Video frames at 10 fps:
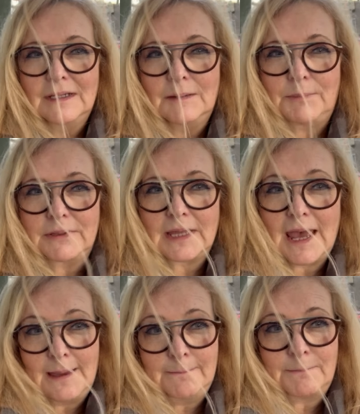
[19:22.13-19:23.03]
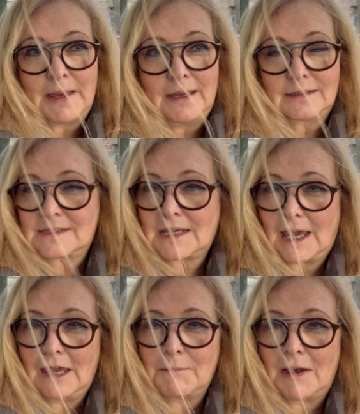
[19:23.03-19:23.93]
But the handbags
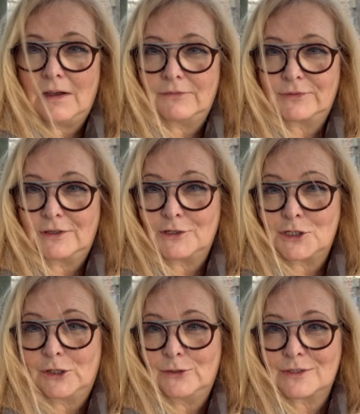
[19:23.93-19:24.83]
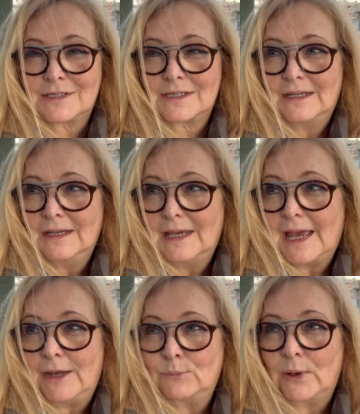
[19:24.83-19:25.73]
came after the shoes
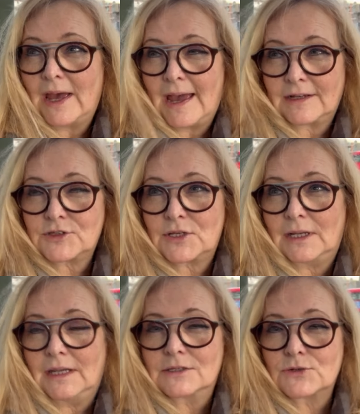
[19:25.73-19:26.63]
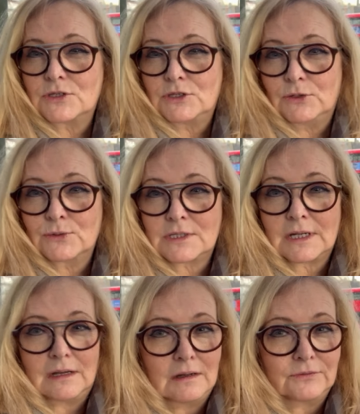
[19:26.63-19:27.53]
and were actually introduced
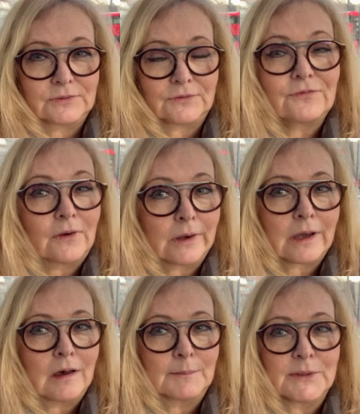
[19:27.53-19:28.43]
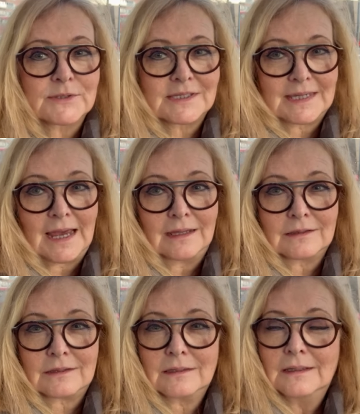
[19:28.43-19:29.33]
after Ferragamo's death
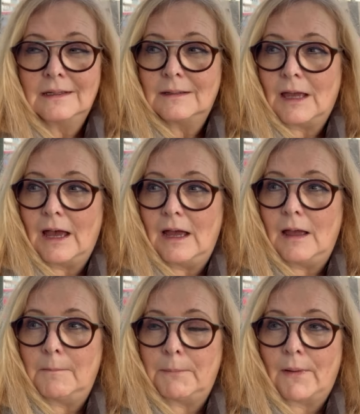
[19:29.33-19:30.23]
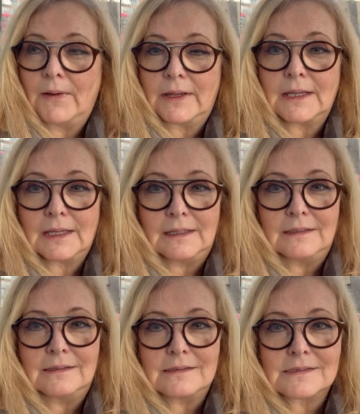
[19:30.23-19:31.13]
by
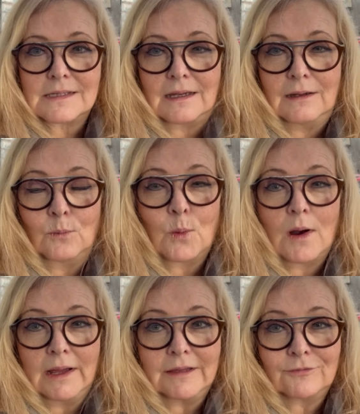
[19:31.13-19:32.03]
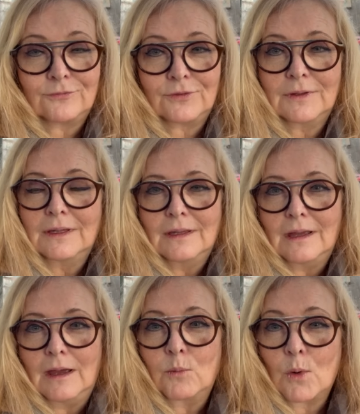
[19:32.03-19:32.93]
his wife,
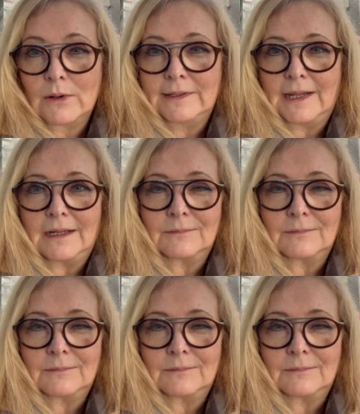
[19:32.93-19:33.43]
Wanda,